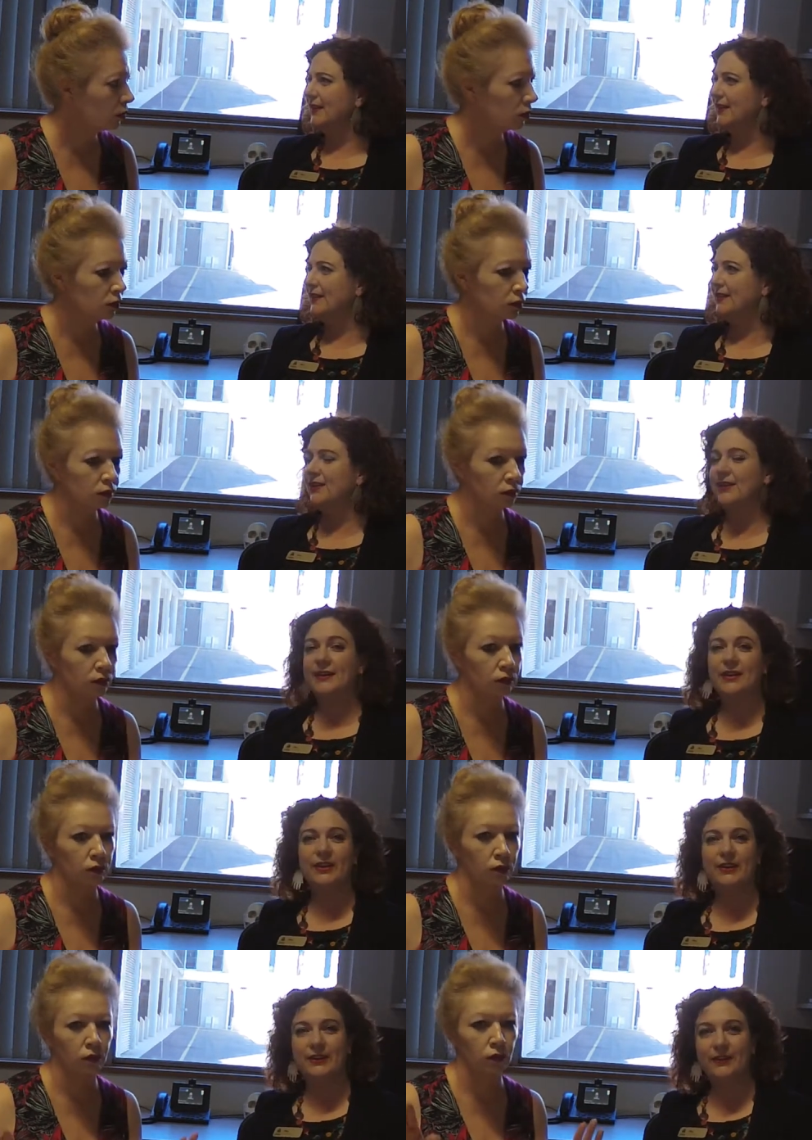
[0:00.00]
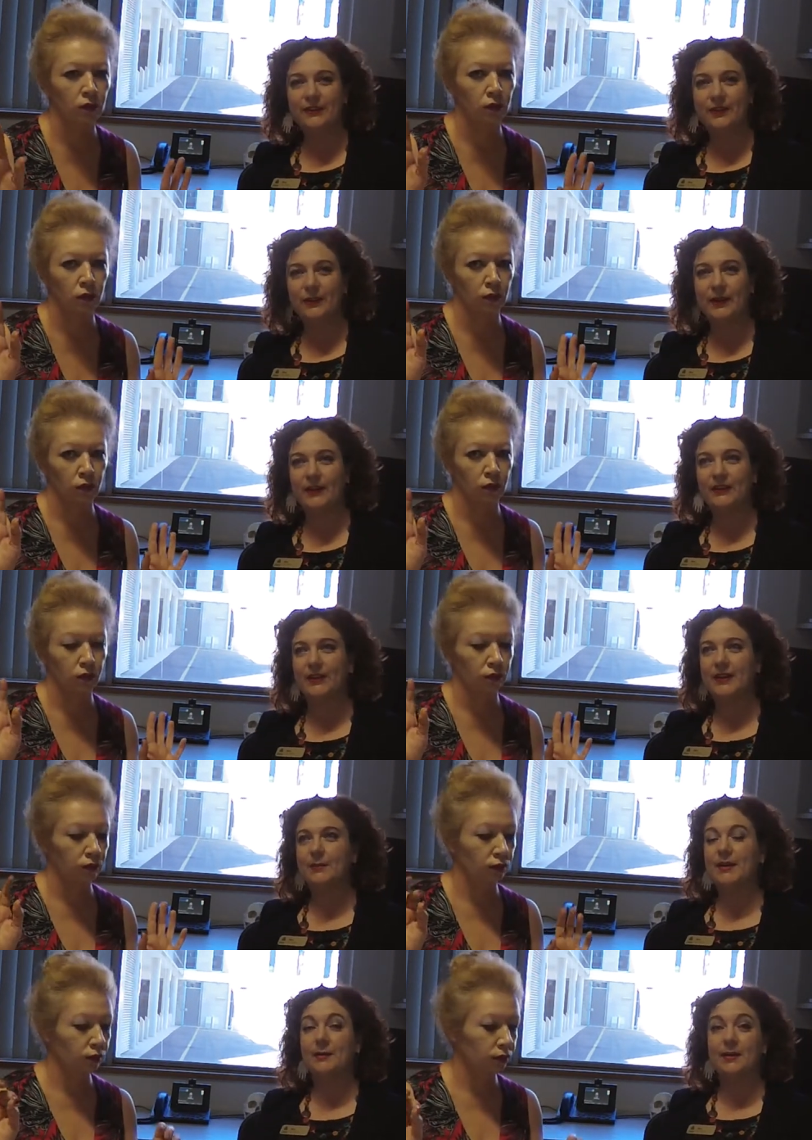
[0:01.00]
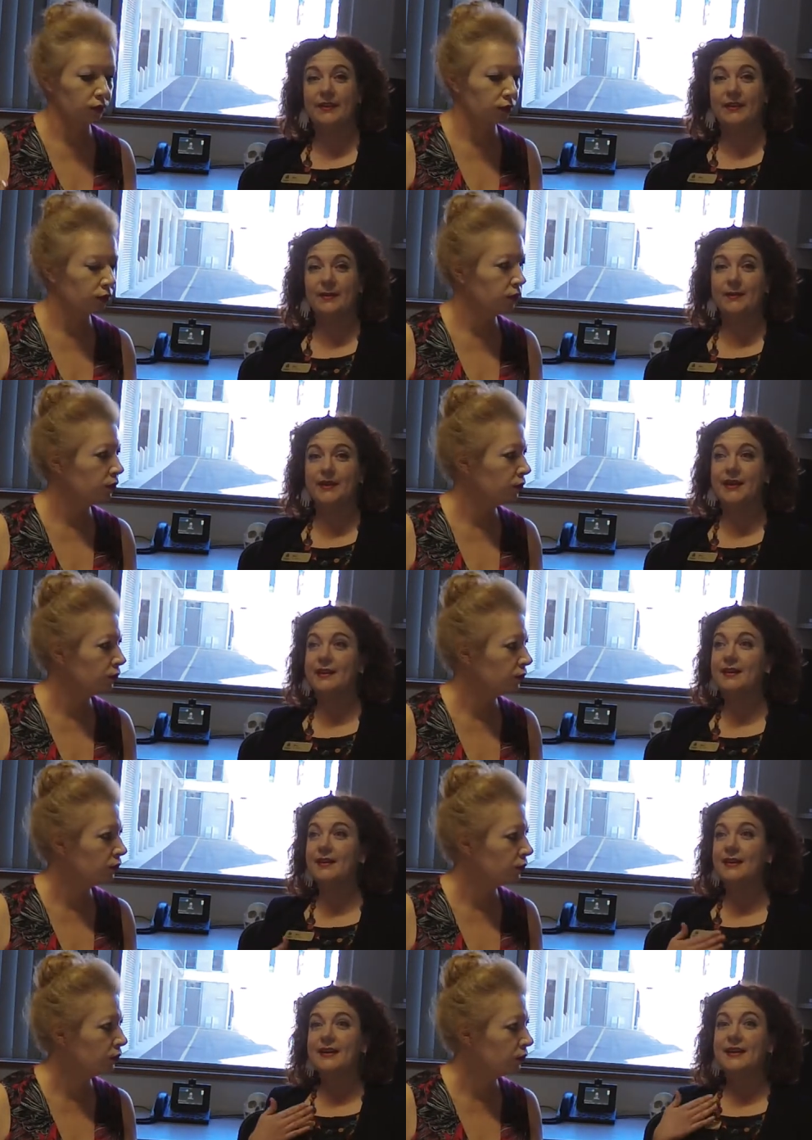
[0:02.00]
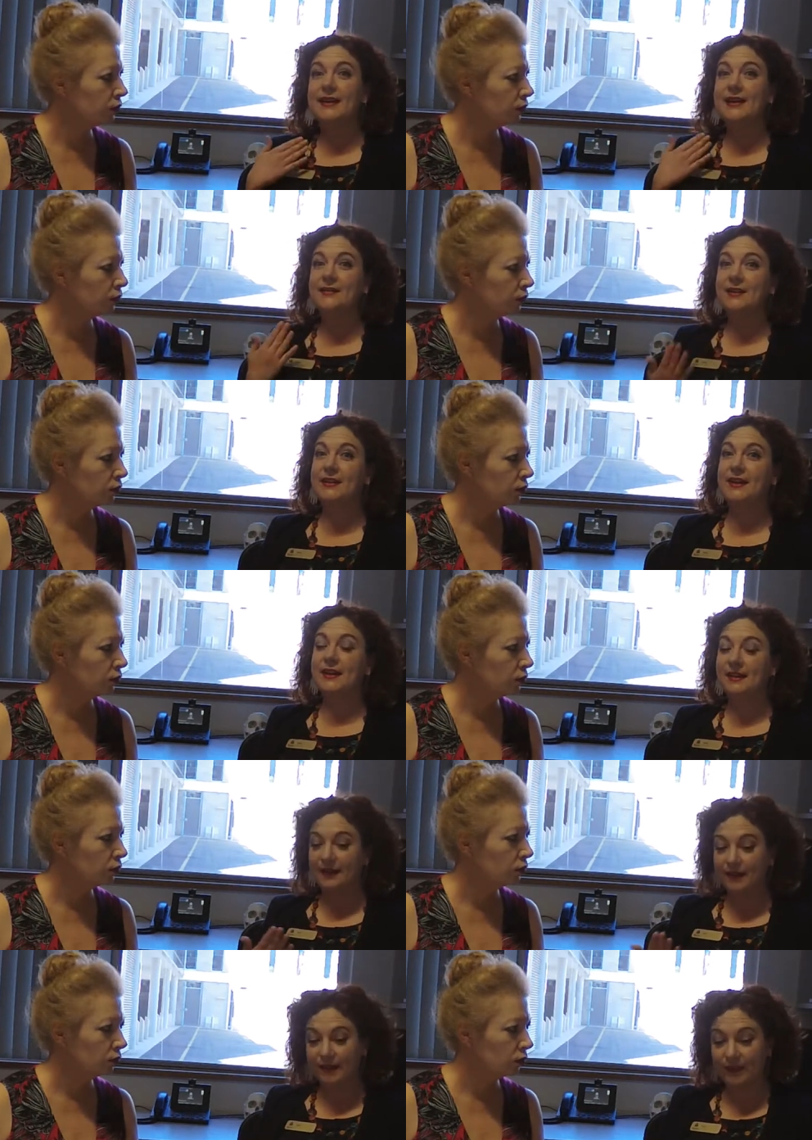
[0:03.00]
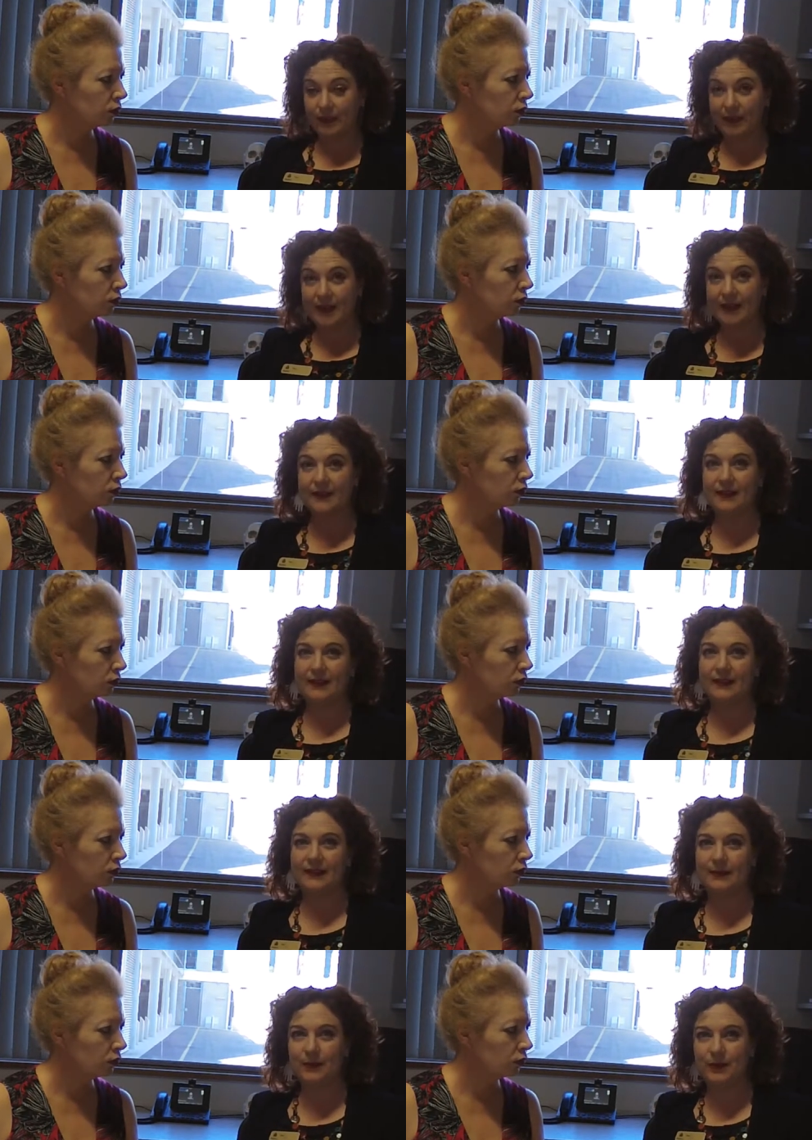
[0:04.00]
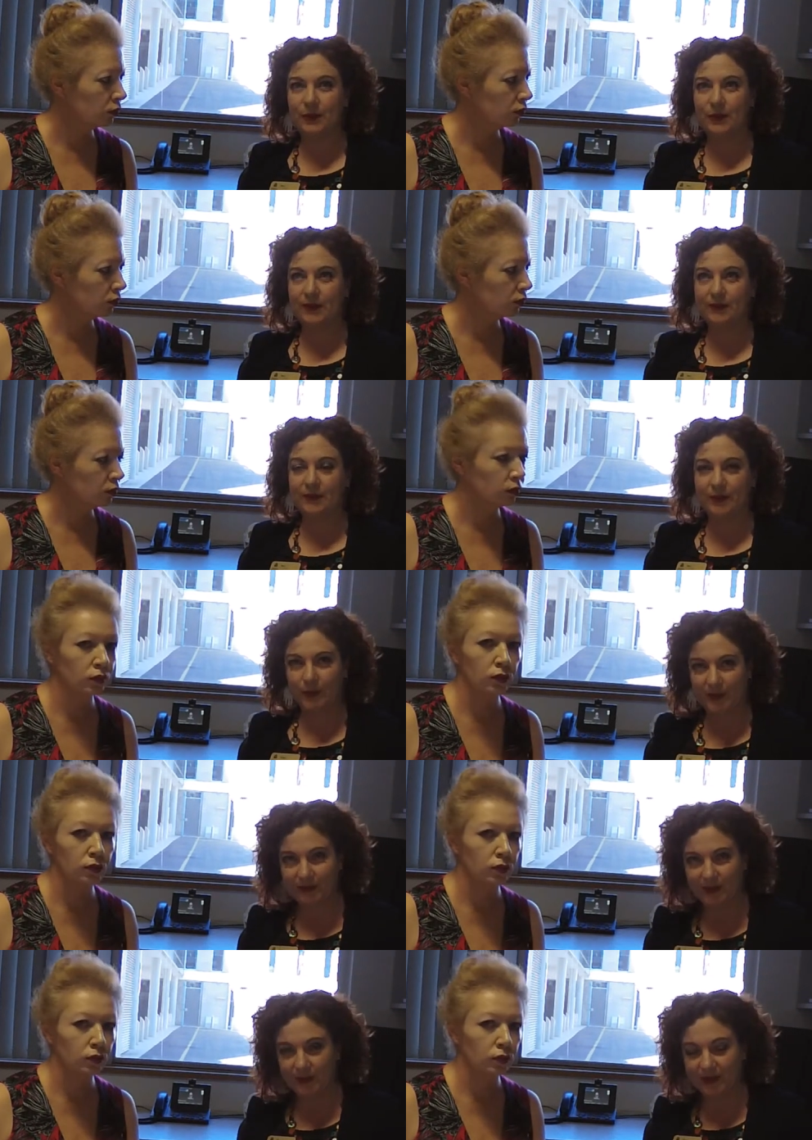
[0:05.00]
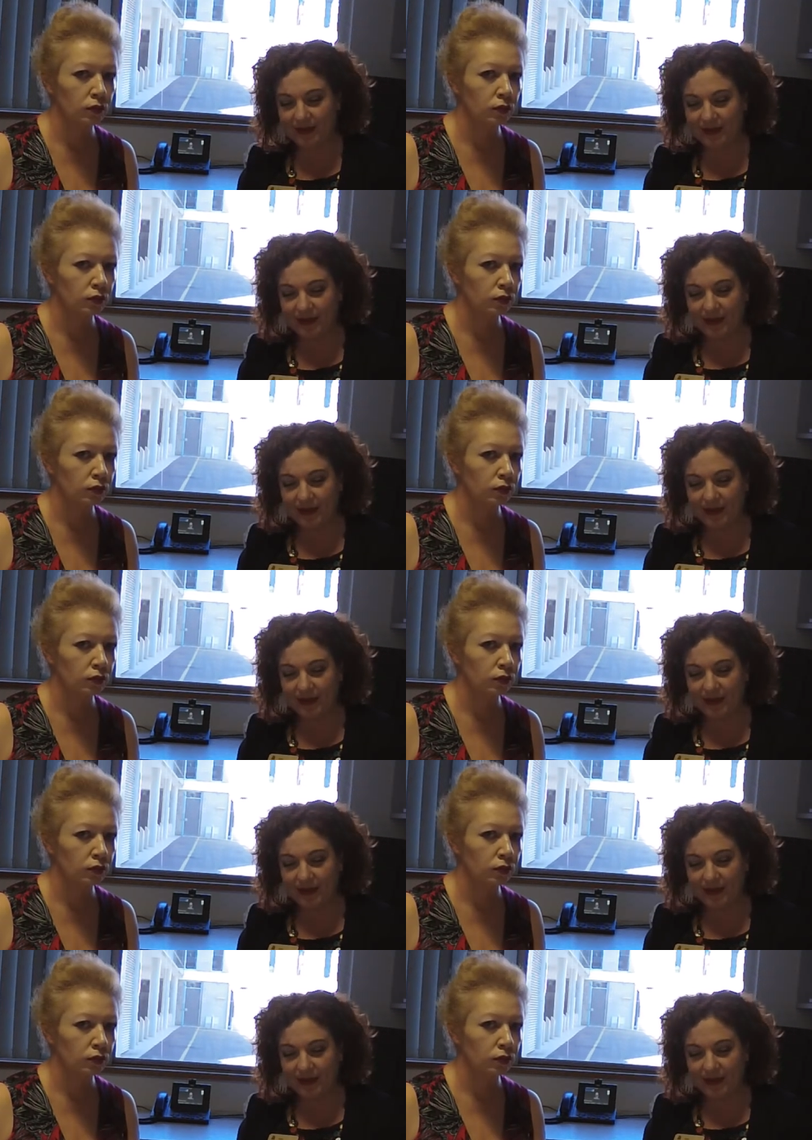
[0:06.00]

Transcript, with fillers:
Speaker 1: is not unheard of to actually publish something, even so it is accessible to, to everyone.